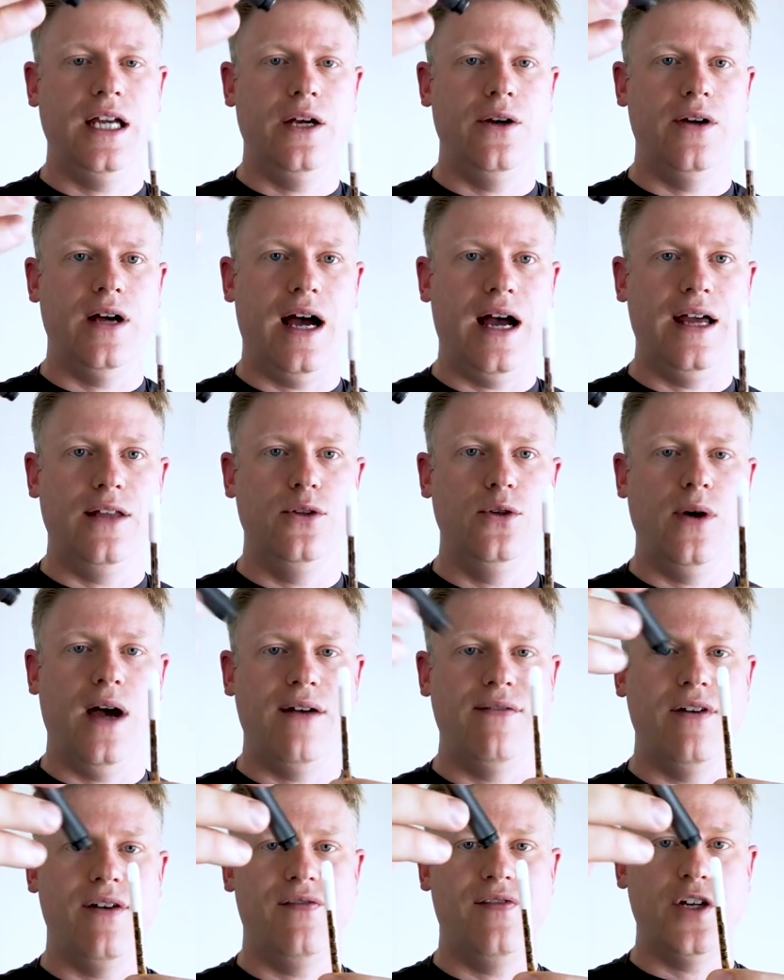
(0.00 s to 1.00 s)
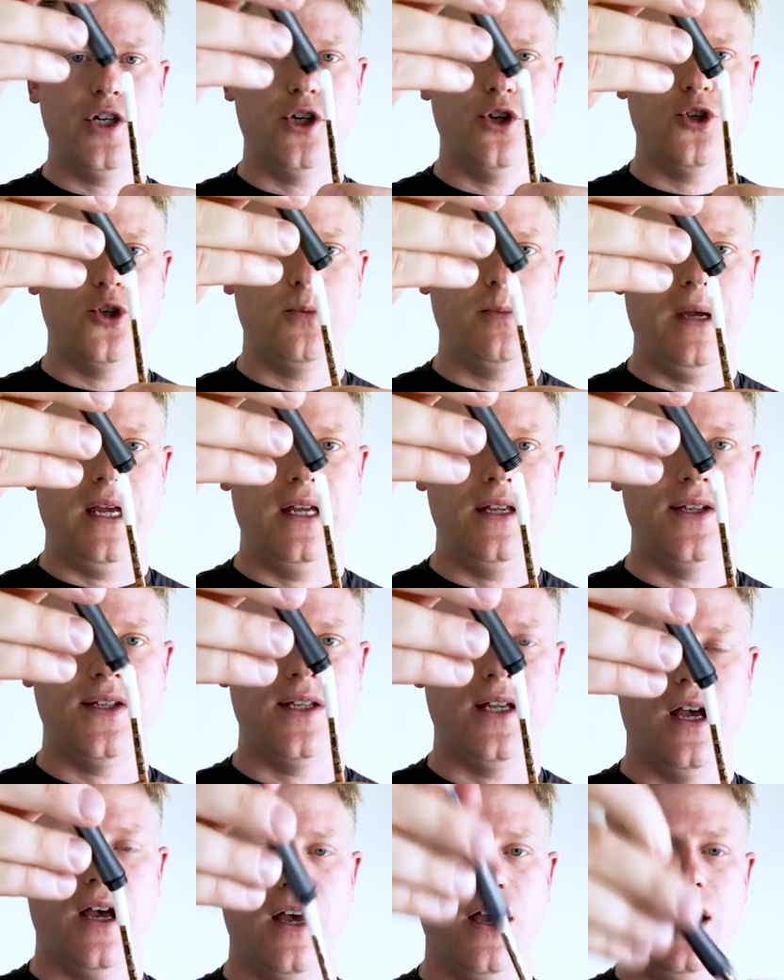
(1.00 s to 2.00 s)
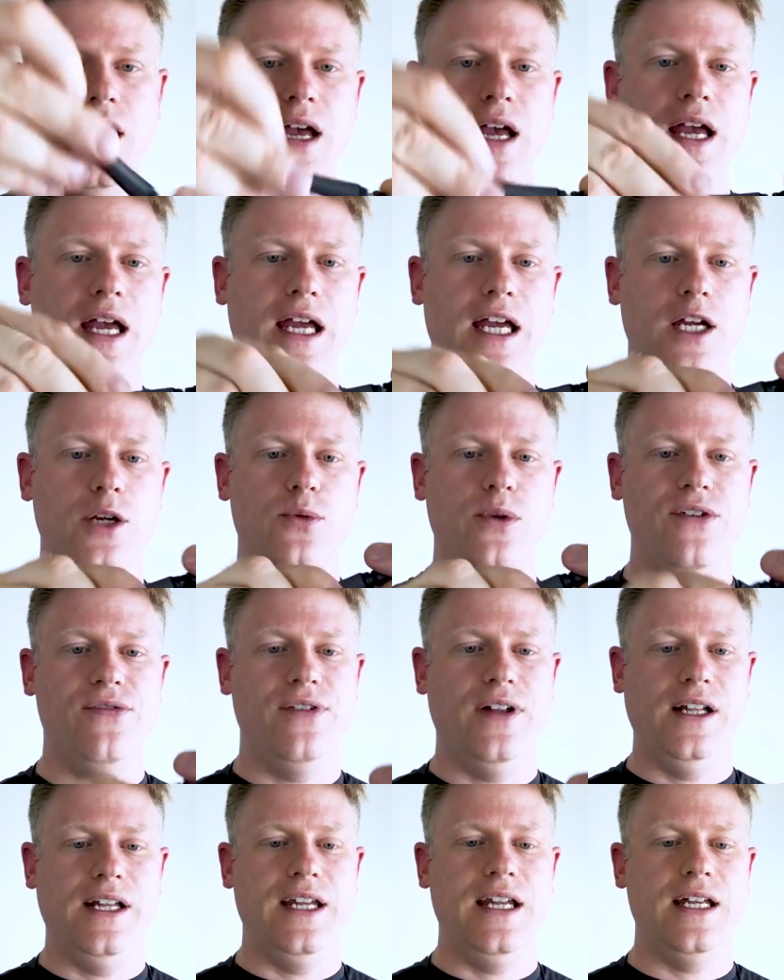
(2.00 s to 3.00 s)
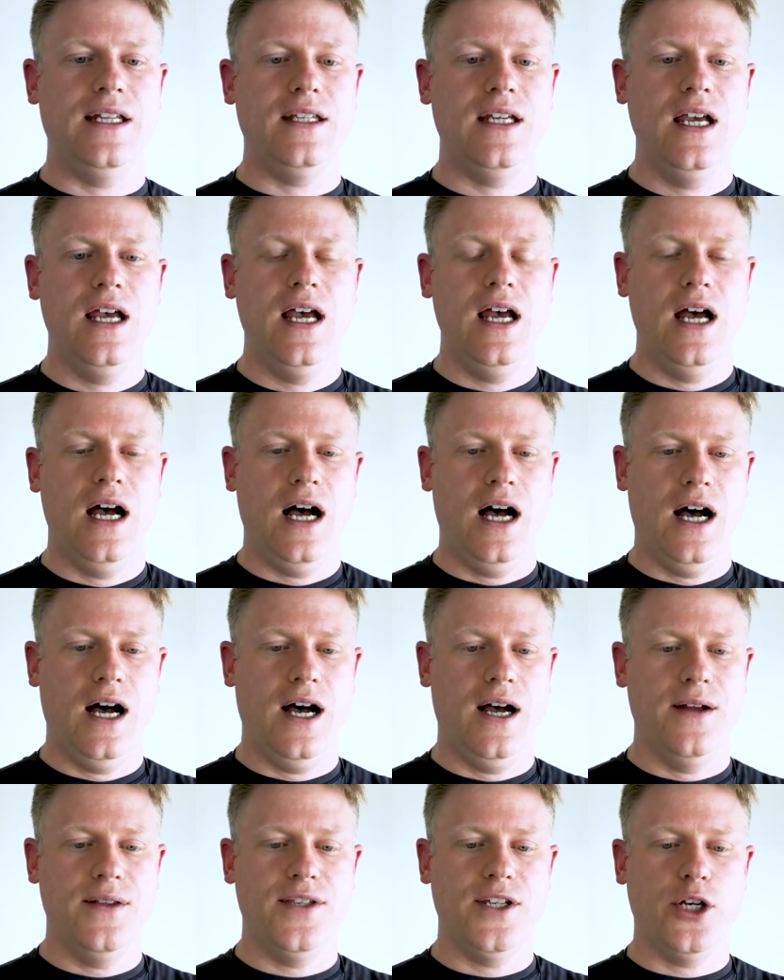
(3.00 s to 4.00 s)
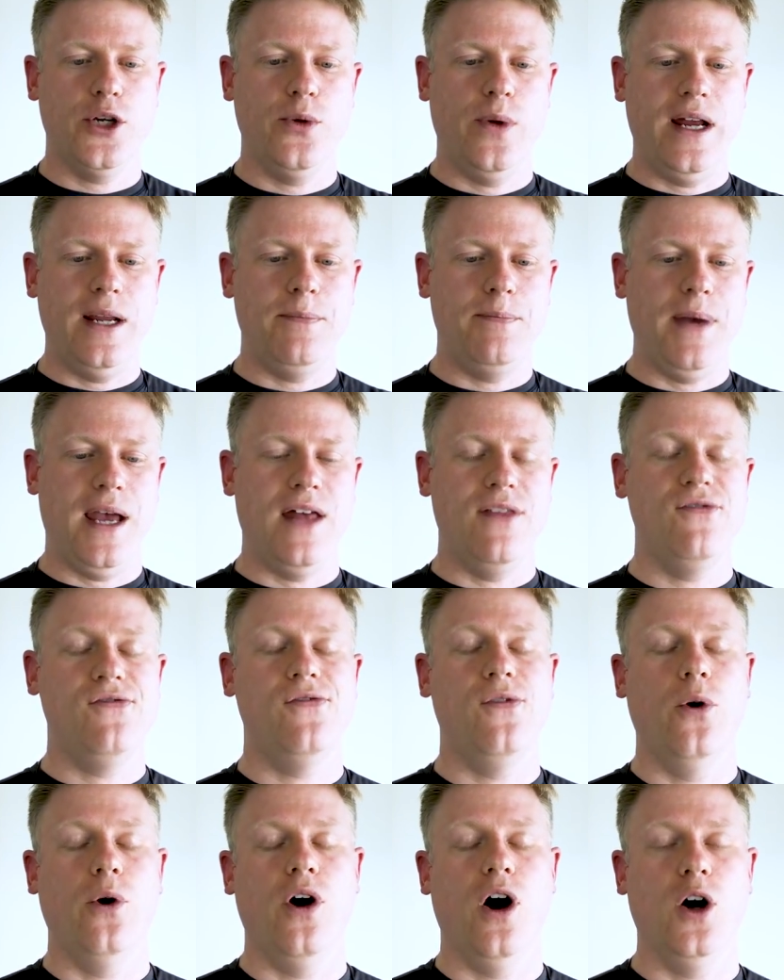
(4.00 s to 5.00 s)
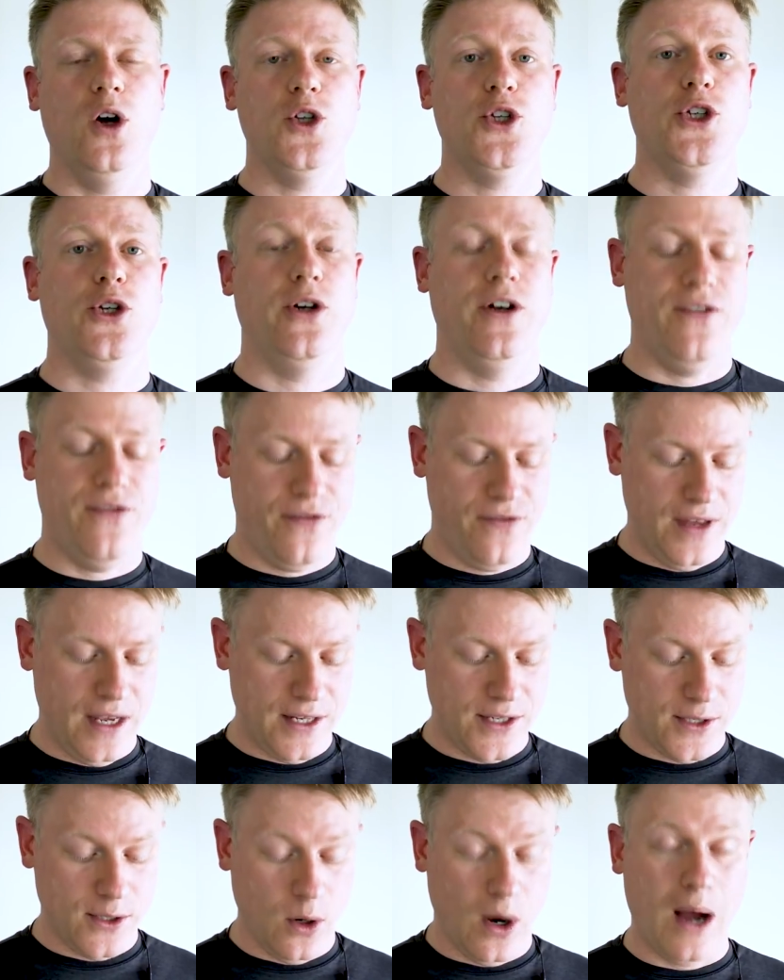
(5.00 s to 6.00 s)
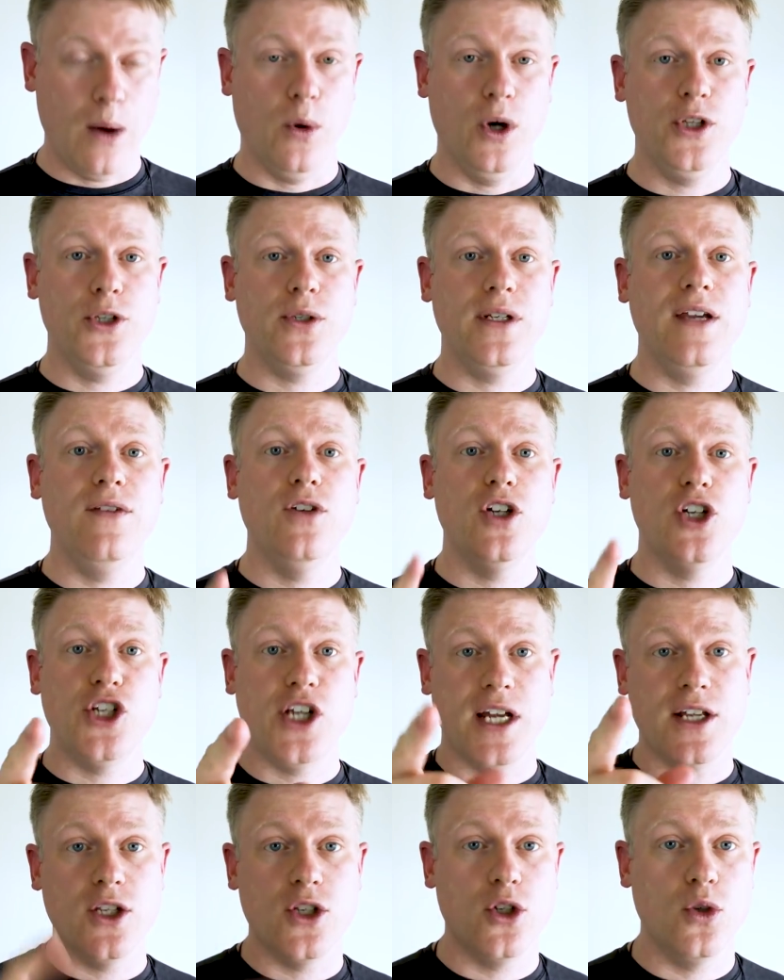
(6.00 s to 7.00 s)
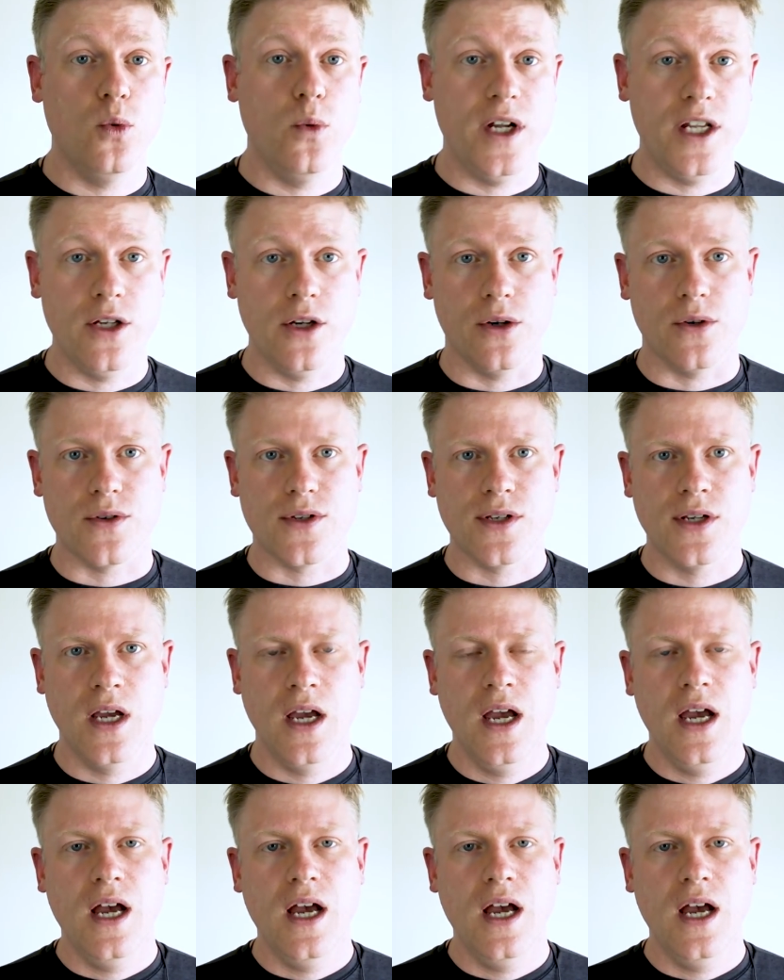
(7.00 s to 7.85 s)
Here I do have a Fisher Space uh, ink refill in it. Uh, it's a great pen for all sort of things. So I want to give you a chance to win yours.